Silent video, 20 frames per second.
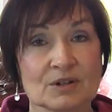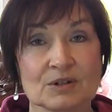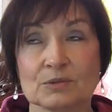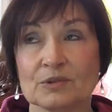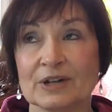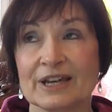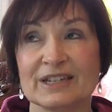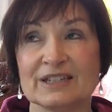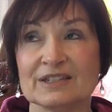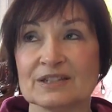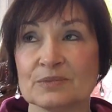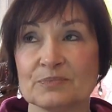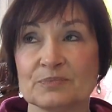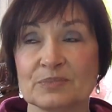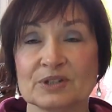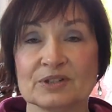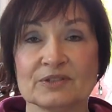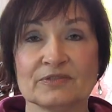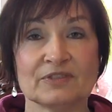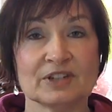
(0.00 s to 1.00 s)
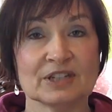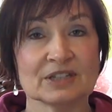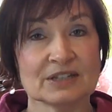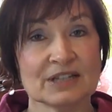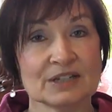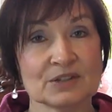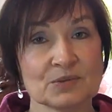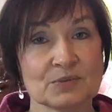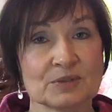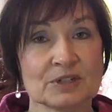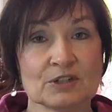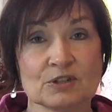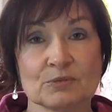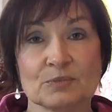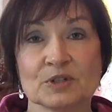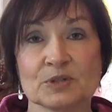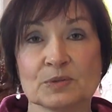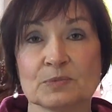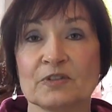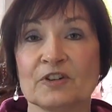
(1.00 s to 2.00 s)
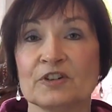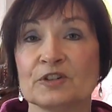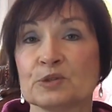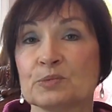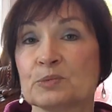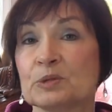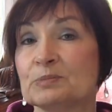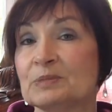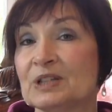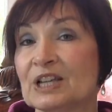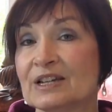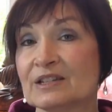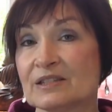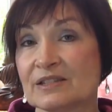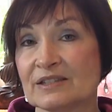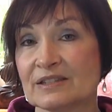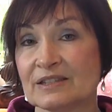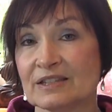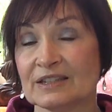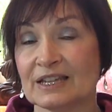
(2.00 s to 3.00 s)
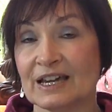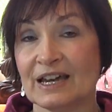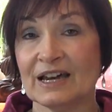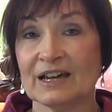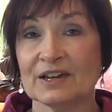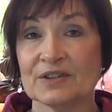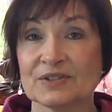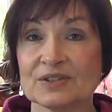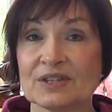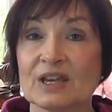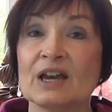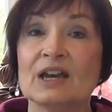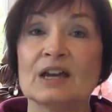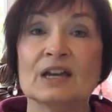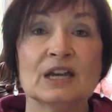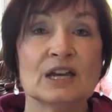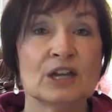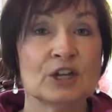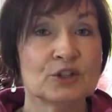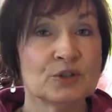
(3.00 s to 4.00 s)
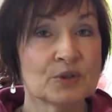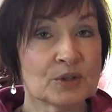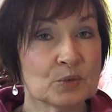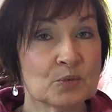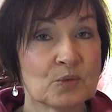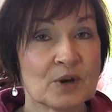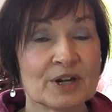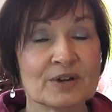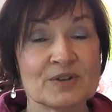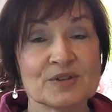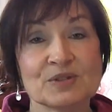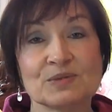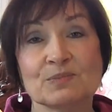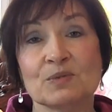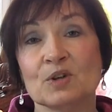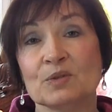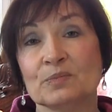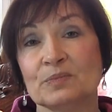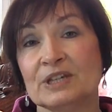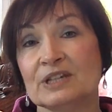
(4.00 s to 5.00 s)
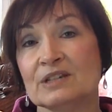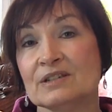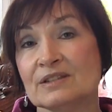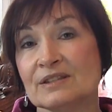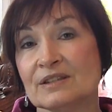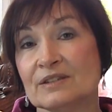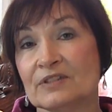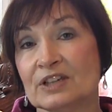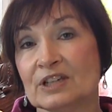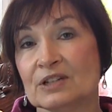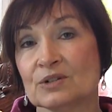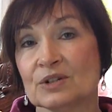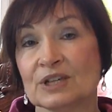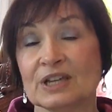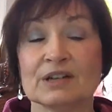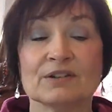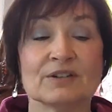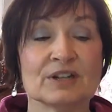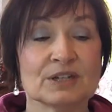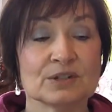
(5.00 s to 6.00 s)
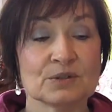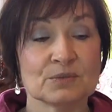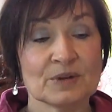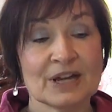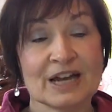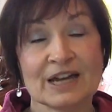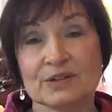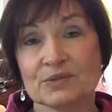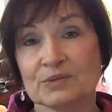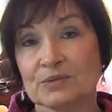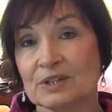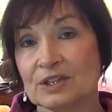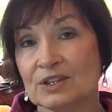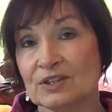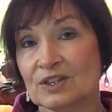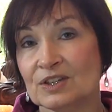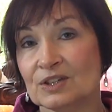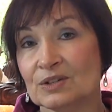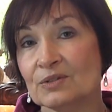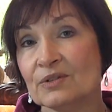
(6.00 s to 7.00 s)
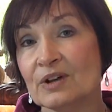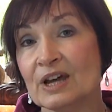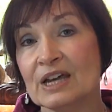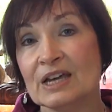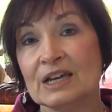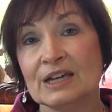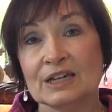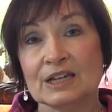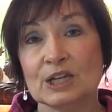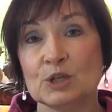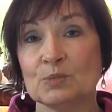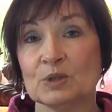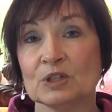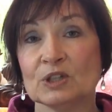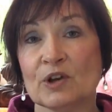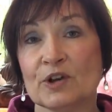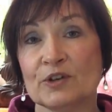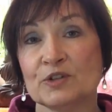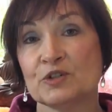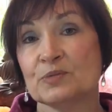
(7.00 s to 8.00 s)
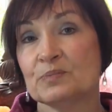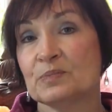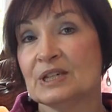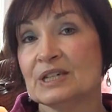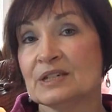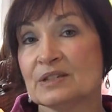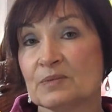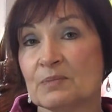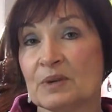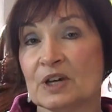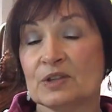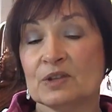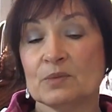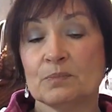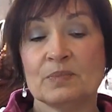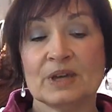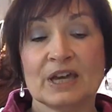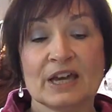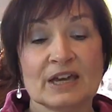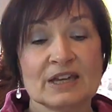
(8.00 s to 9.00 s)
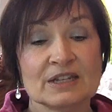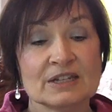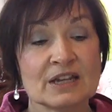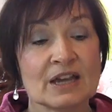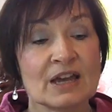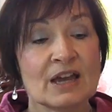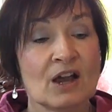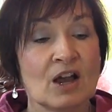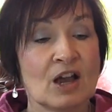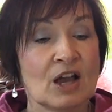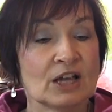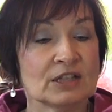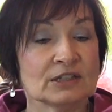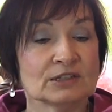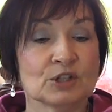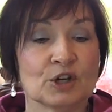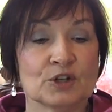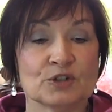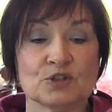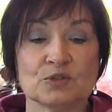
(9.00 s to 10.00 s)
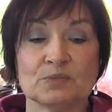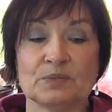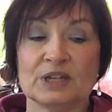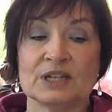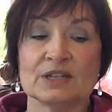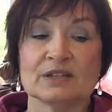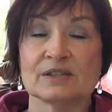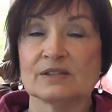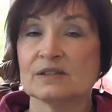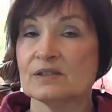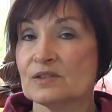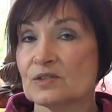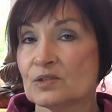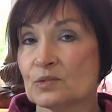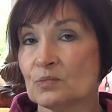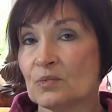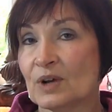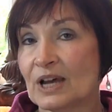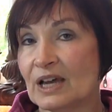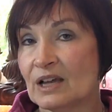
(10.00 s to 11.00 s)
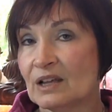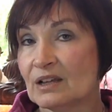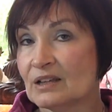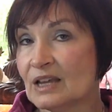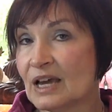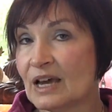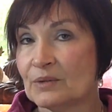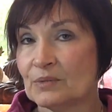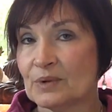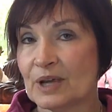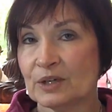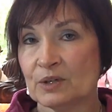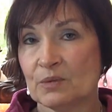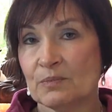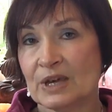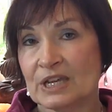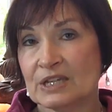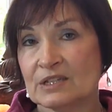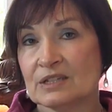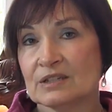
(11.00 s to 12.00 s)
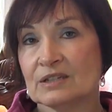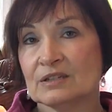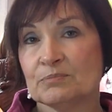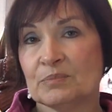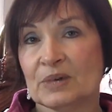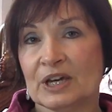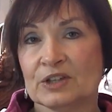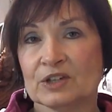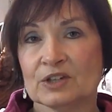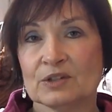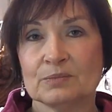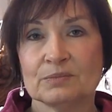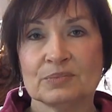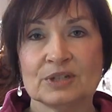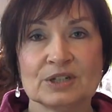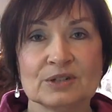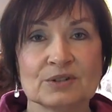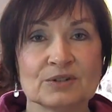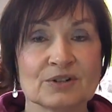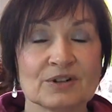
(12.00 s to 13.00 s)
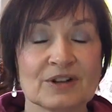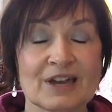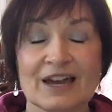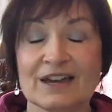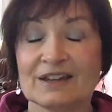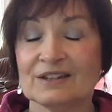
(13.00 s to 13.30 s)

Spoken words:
Great, perfect. That's one of the most vulnerable places in the house. You can wear a small piece of it or carry it around with you. Keep a larger piece by the bed. Larger pieces as well, I recommend by the computer.